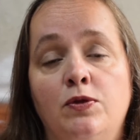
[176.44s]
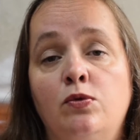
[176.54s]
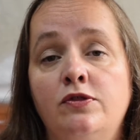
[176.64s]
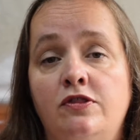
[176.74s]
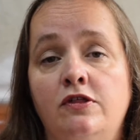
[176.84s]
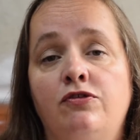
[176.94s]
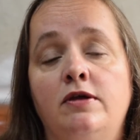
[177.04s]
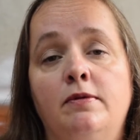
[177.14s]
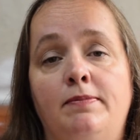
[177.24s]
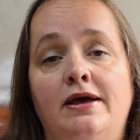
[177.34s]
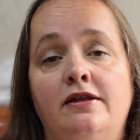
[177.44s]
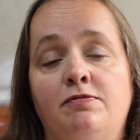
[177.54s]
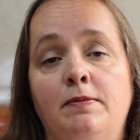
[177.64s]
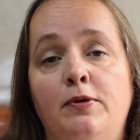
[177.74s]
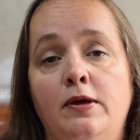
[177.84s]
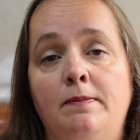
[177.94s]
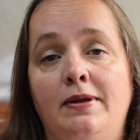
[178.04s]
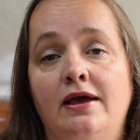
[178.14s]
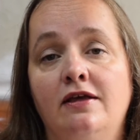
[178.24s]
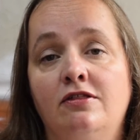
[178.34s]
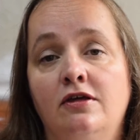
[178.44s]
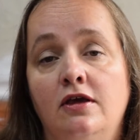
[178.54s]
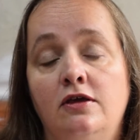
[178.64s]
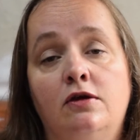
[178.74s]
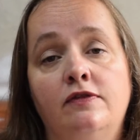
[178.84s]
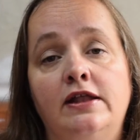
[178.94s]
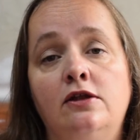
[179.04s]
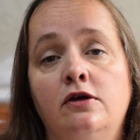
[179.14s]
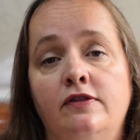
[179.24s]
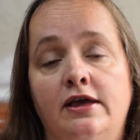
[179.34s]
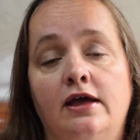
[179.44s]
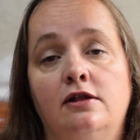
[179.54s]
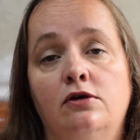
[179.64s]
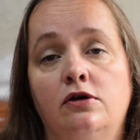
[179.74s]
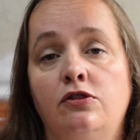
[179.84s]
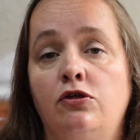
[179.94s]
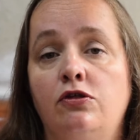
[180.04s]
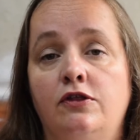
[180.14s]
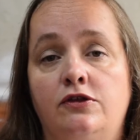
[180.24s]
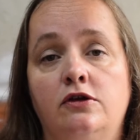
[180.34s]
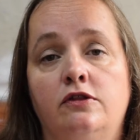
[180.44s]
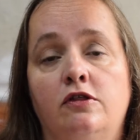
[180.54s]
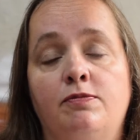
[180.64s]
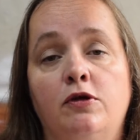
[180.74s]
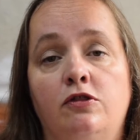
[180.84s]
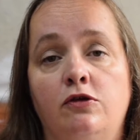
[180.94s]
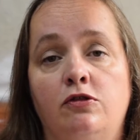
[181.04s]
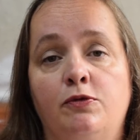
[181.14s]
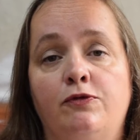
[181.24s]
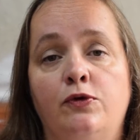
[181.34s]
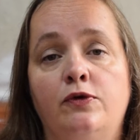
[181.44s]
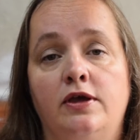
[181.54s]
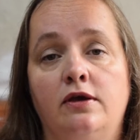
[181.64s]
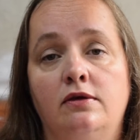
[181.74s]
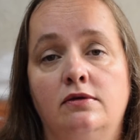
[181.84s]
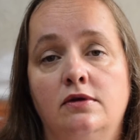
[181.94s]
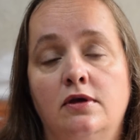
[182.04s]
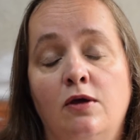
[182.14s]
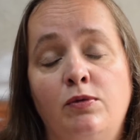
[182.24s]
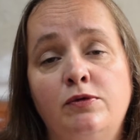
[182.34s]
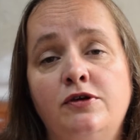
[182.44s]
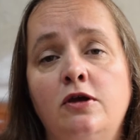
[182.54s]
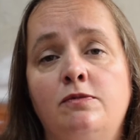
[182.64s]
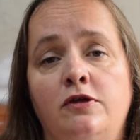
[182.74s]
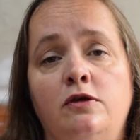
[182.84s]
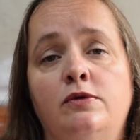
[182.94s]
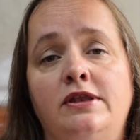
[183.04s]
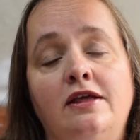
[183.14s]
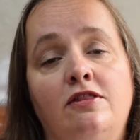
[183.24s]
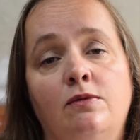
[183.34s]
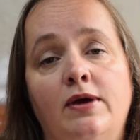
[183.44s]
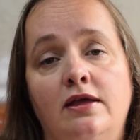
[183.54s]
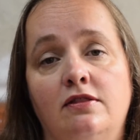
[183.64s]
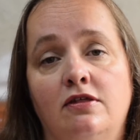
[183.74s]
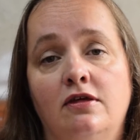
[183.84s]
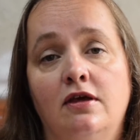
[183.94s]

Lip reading: Once the treatment plan has been put in place, you can then look at the catalogue and choose the donor that is most suitable for you. We would hope that you wouldn't need to wait